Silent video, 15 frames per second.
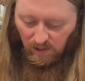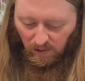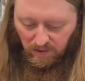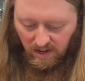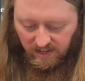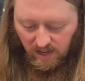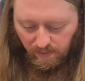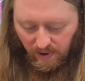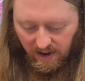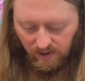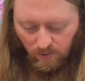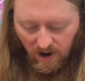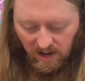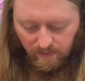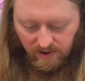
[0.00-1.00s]
Looks like he paid
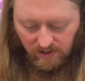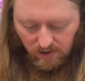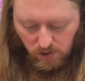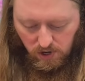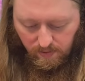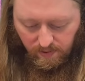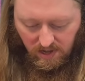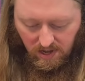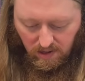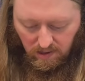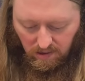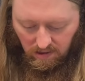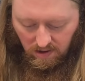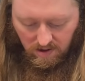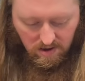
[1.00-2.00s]
quite a bit to ship
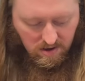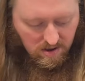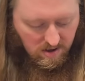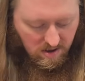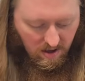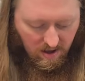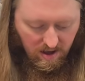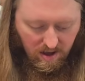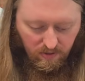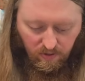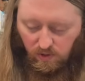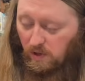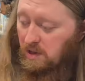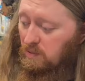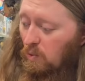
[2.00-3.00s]
these. Uh,
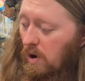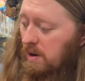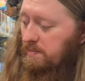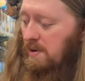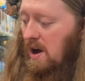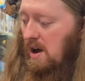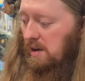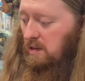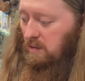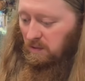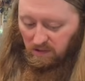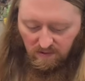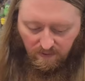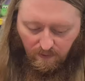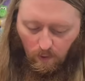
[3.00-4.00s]
this one box
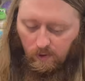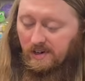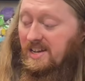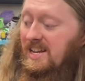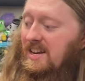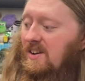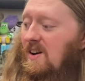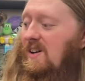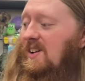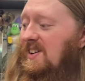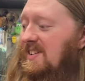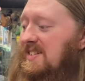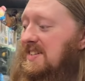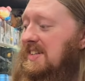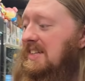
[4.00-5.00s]
was fourteen
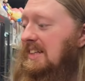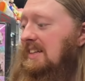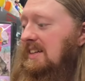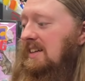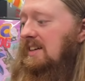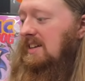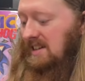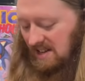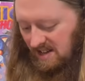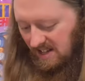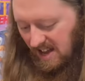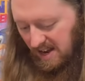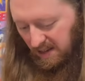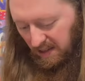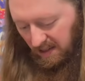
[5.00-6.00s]
dollars. Jeez,
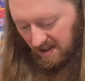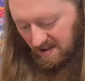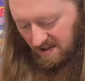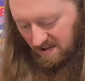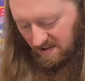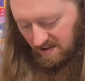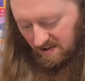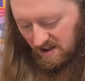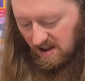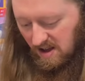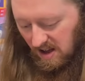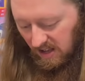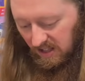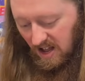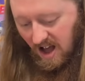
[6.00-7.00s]
that's
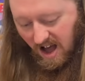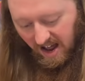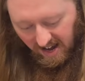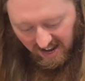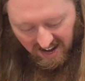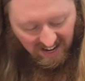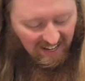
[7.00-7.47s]
a lot.